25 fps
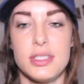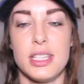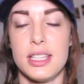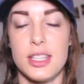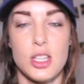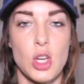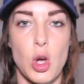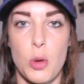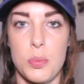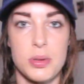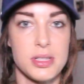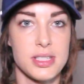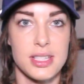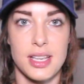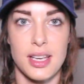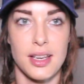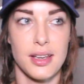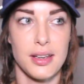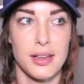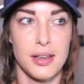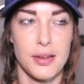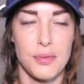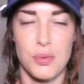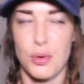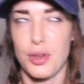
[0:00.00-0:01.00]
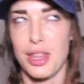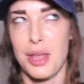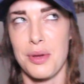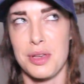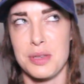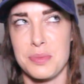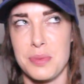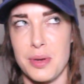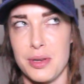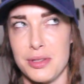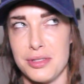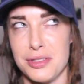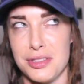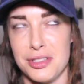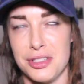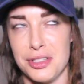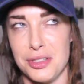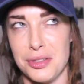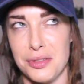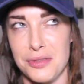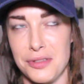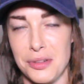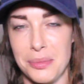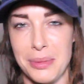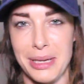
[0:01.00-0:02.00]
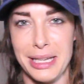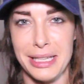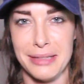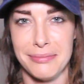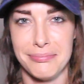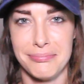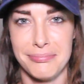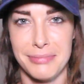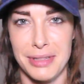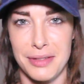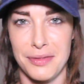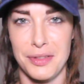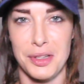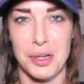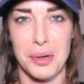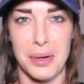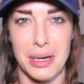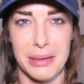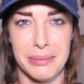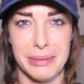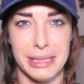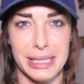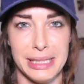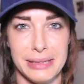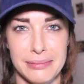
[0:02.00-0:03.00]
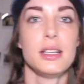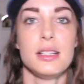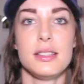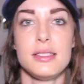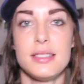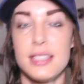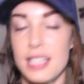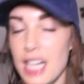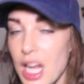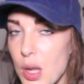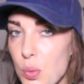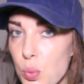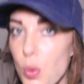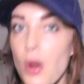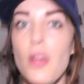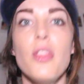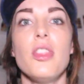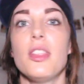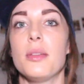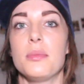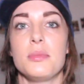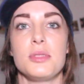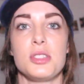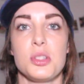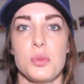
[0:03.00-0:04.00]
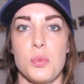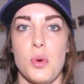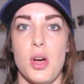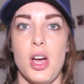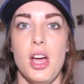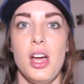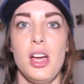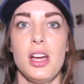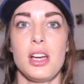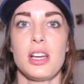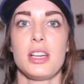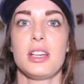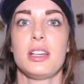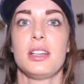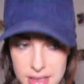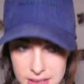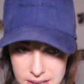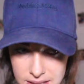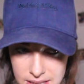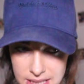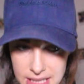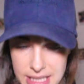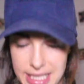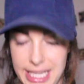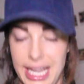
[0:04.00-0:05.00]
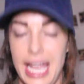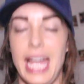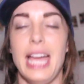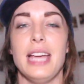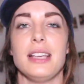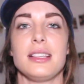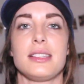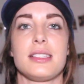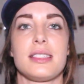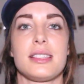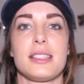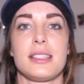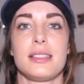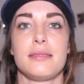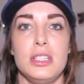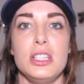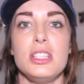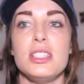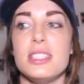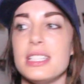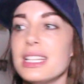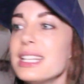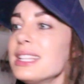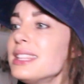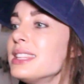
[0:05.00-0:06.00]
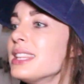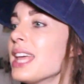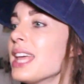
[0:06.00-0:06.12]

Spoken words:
did the opposite of what they were supposed to do for me, if you know what I mean. Did I want them to work? Yes. Did